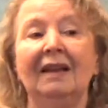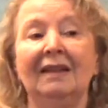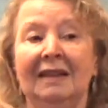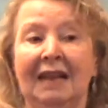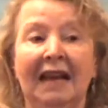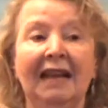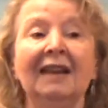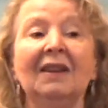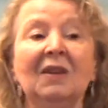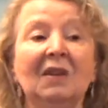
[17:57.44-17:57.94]

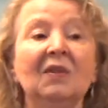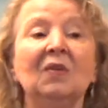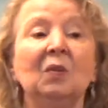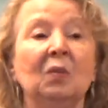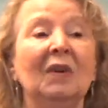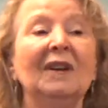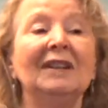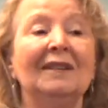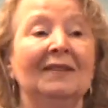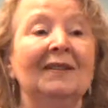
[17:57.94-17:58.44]
That is
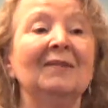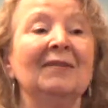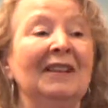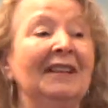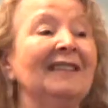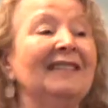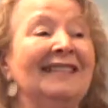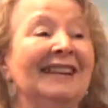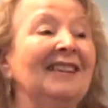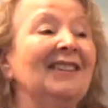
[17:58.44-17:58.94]
what
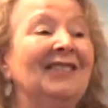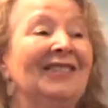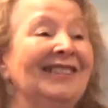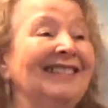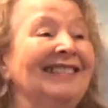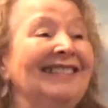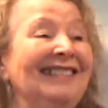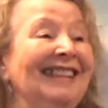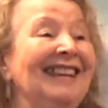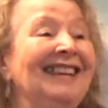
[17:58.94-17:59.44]

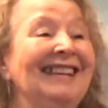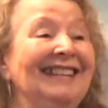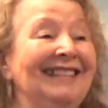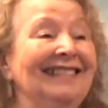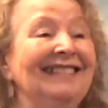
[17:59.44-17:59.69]
civilization says.